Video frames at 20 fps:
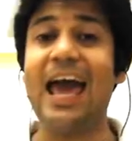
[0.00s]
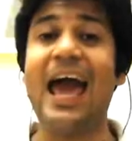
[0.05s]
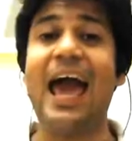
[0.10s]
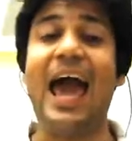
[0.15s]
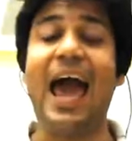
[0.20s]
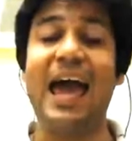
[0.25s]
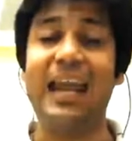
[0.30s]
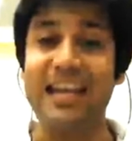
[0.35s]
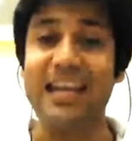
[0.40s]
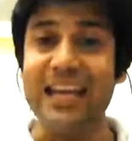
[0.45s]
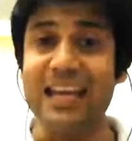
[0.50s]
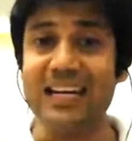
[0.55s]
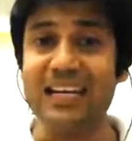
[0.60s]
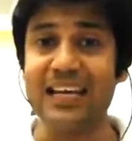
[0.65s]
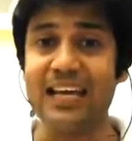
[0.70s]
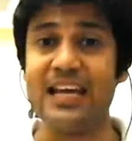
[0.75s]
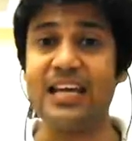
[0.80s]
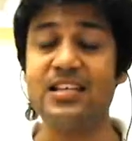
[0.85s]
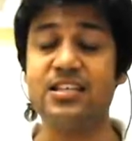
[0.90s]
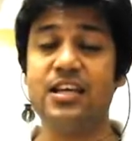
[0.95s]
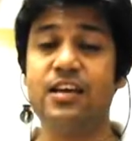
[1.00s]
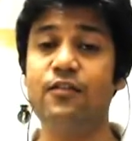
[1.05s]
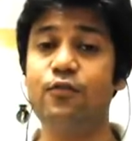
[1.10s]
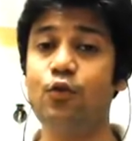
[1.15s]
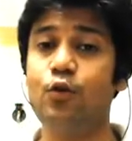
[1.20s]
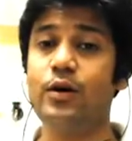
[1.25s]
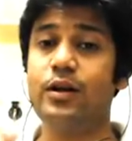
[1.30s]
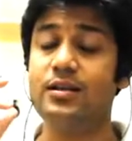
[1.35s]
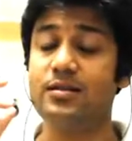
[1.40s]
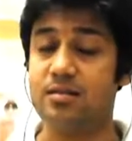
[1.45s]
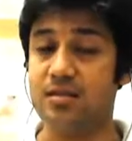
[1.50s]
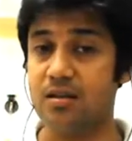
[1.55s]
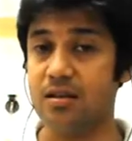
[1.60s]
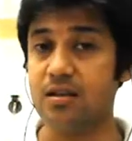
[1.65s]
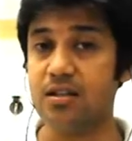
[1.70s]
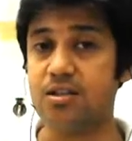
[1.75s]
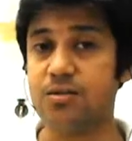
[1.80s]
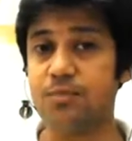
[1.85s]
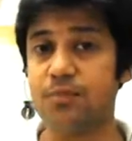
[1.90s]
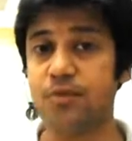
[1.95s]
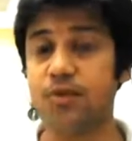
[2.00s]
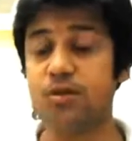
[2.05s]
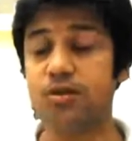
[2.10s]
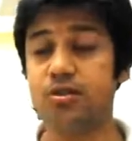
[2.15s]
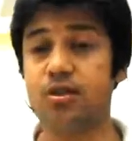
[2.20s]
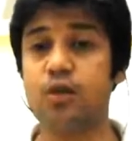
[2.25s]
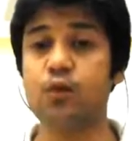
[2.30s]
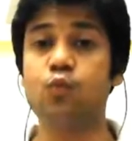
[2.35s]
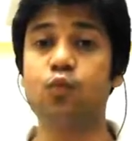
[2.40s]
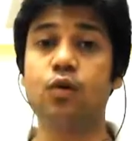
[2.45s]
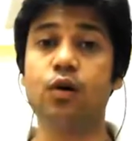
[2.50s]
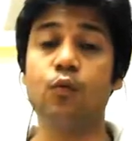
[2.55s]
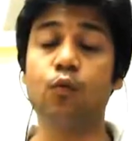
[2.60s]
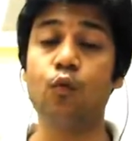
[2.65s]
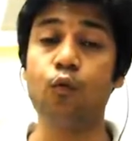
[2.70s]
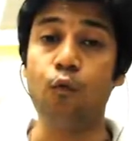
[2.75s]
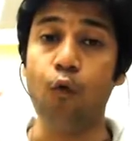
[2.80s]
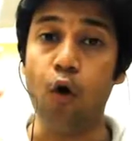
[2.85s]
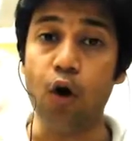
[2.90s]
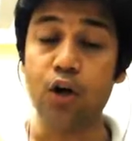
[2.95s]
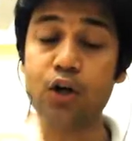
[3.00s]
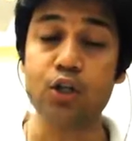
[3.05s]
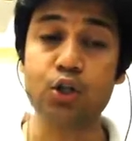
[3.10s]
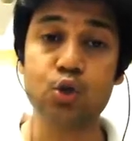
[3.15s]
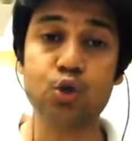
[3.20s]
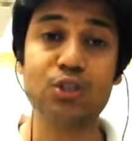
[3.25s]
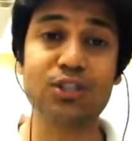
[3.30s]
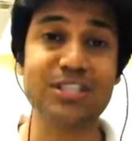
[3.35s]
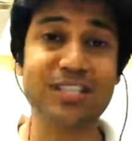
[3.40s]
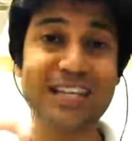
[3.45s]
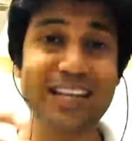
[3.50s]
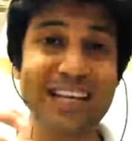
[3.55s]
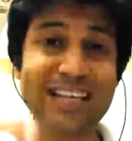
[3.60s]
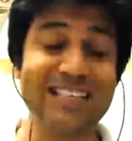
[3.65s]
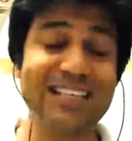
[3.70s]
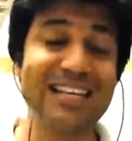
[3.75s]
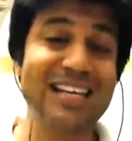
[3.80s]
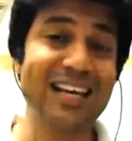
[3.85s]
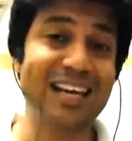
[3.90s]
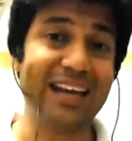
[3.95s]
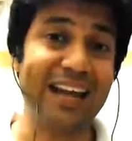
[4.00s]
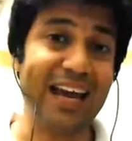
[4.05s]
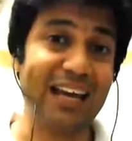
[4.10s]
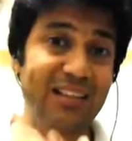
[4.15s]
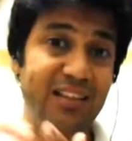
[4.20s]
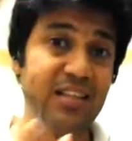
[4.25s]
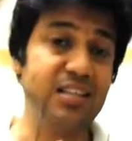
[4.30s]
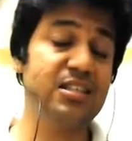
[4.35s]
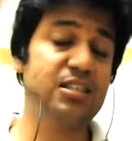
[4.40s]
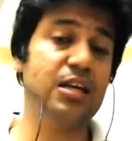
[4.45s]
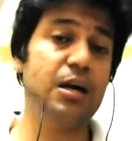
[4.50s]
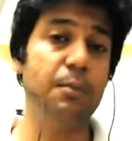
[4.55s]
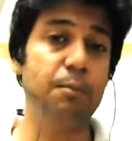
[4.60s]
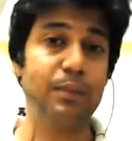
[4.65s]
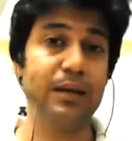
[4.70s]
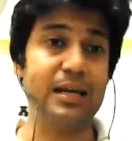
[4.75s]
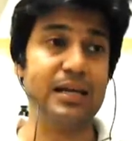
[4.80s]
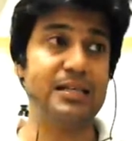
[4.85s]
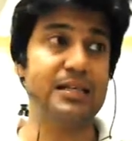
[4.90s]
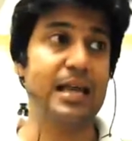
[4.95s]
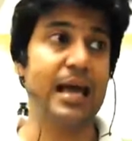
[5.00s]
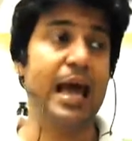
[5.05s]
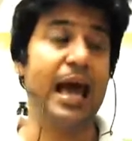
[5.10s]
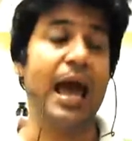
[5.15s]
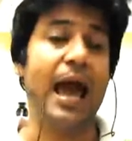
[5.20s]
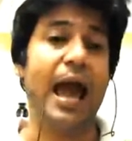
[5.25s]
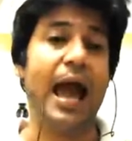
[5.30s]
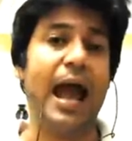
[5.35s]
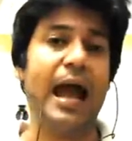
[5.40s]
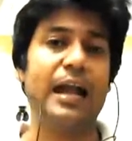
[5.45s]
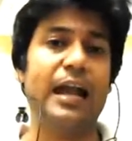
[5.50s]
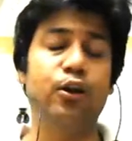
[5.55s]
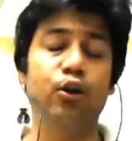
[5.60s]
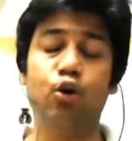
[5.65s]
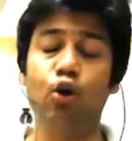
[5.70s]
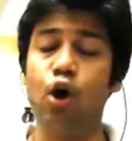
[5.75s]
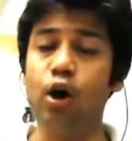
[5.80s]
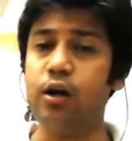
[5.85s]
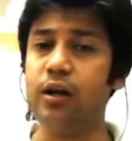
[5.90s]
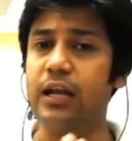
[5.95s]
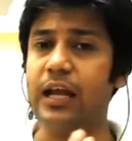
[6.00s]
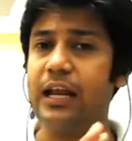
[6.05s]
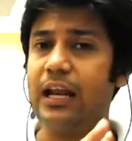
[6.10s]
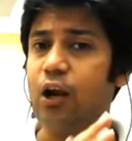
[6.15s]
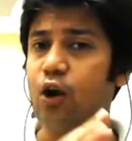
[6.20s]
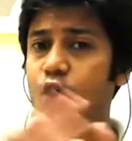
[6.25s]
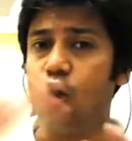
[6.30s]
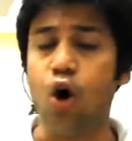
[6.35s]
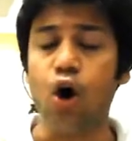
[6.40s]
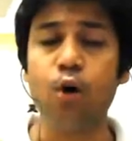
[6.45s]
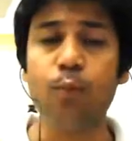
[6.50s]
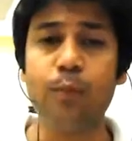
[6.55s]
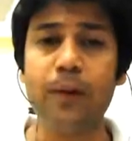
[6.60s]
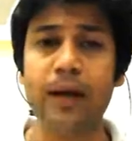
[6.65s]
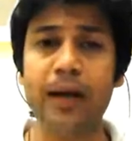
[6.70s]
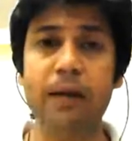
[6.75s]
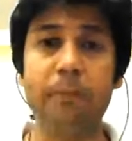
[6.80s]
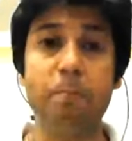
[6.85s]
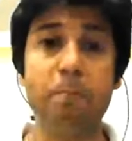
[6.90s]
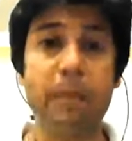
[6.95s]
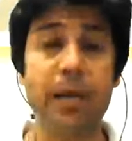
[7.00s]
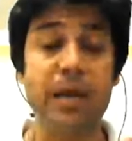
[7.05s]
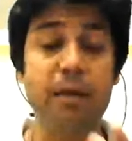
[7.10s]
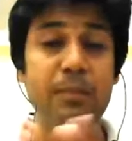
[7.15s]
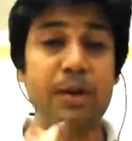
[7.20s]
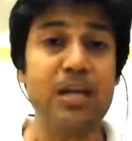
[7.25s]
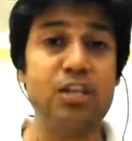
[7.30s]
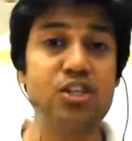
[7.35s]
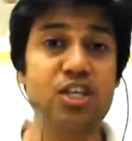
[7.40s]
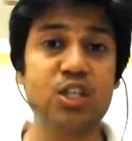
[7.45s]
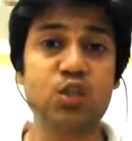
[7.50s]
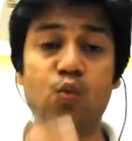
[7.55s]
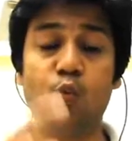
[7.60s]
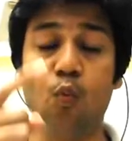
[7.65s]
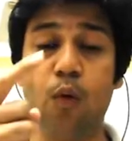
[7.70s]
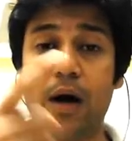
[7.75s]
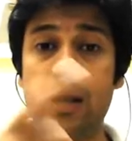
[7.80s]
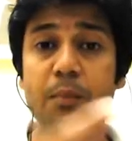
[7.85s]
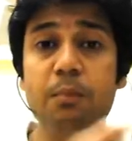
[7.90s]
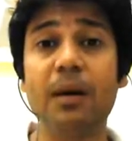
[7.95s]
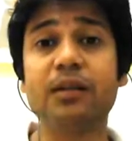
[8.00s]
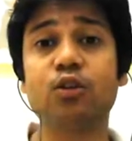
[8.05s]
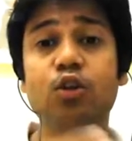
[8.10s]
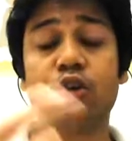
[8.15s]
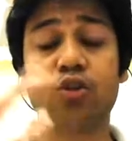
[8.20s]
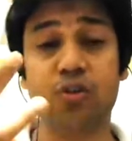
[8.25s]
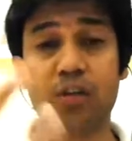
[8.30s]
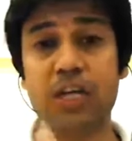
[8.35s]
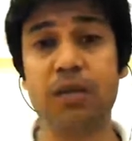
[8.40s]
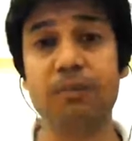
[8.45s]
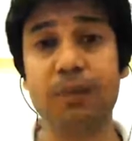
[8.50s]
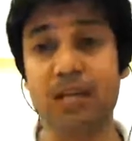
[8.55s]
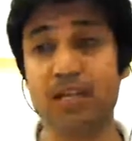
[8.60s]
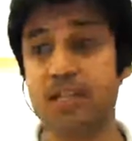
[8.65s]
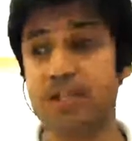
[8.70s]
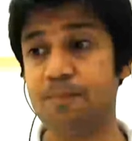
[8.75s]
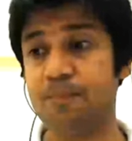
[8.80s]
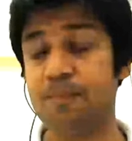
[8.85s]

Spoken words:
And in case if you are a serious person who wants to seriously crack these companies, and not in a long period, maybe in just 1 month or 3 months,